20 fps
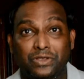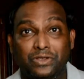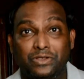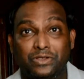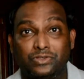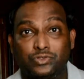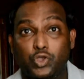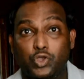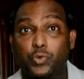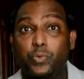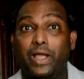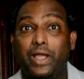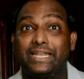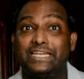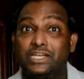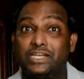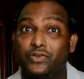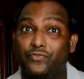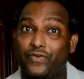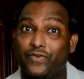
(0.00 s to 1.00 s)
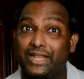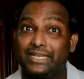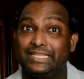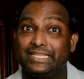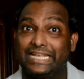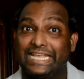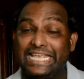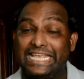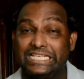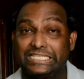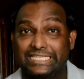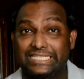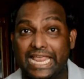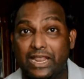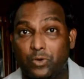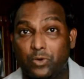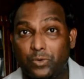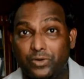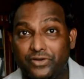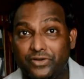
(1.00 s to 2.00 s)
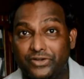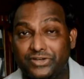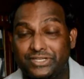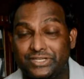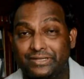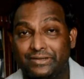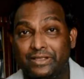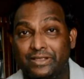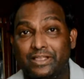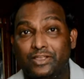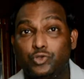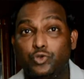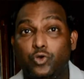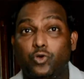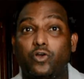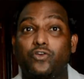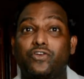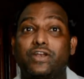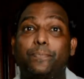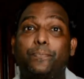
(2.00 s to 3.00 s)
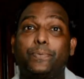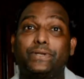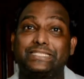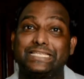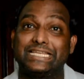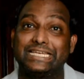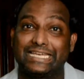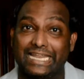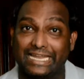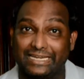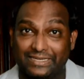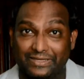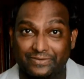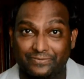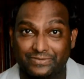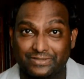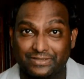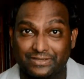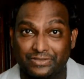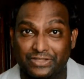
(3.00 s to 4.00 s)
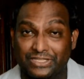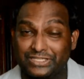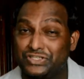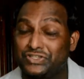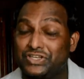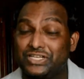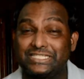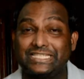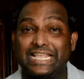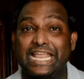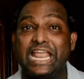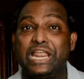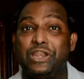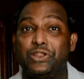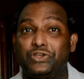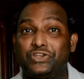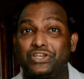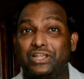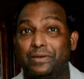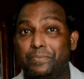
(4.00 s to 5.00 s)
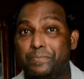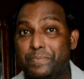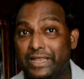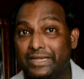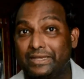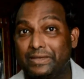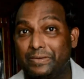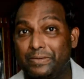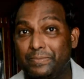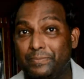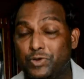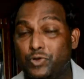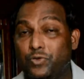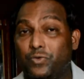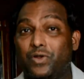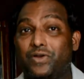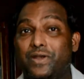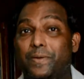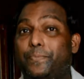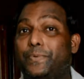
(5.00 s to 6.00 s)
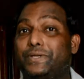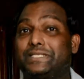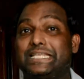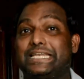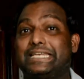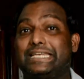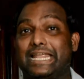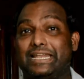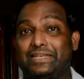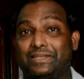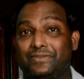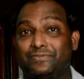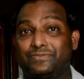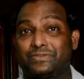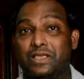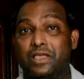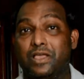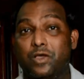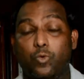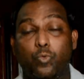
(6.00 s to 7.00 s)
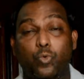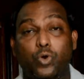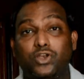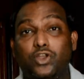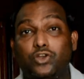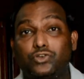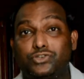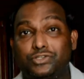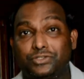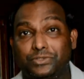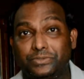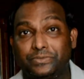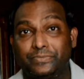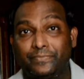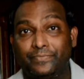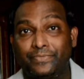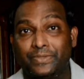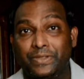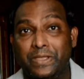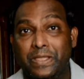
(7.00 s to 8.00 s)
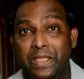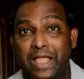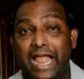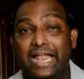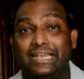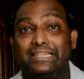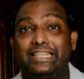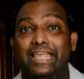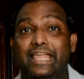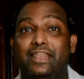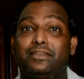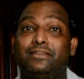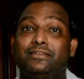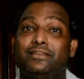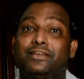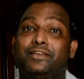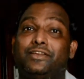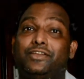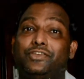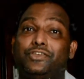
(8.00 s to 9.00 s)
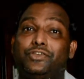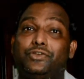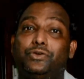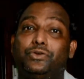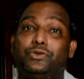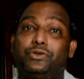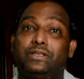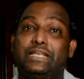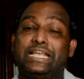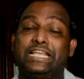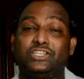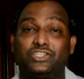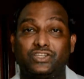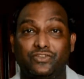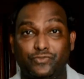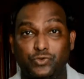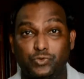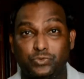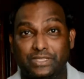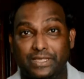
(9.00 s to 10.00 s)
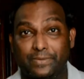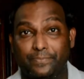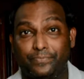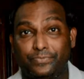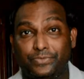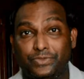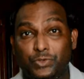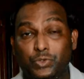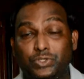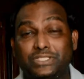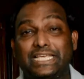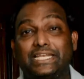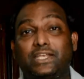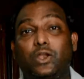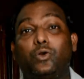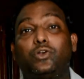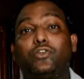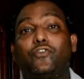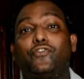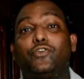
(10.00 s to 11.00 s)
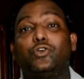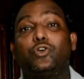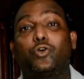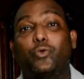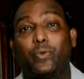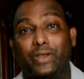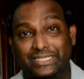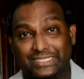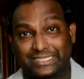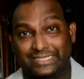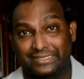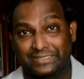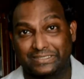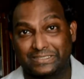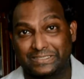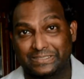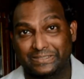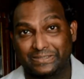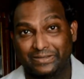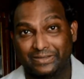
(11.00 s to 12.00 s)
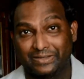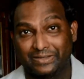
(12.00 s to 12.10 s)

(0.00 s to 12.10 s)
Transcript: So you identified the key stakeholders, you got representatives. This is just the initial bit, but you got representatives, one or two, and then you interview them. You set out a few questions